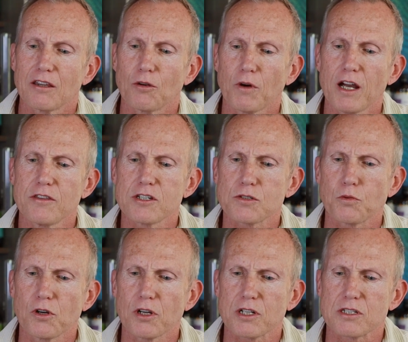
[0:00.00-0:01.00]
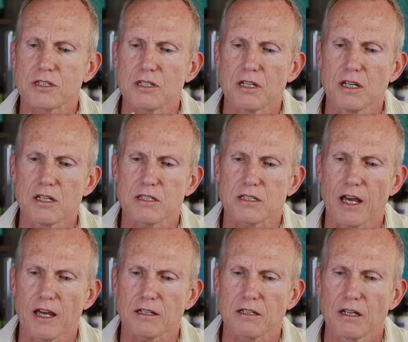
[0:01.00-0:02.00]
The way this works is
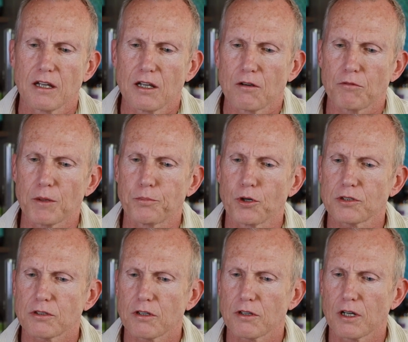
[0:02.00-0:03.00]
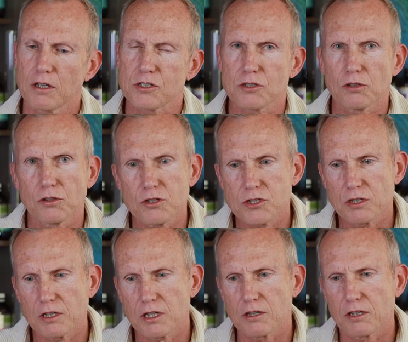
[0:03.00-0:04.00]
that we put the
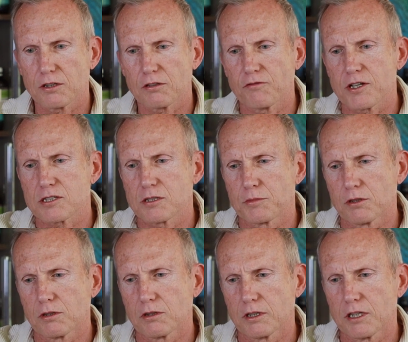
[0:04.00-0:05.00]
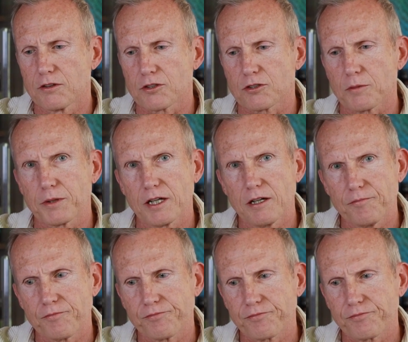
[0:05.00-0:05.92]
solution in the little vestibule in the top here,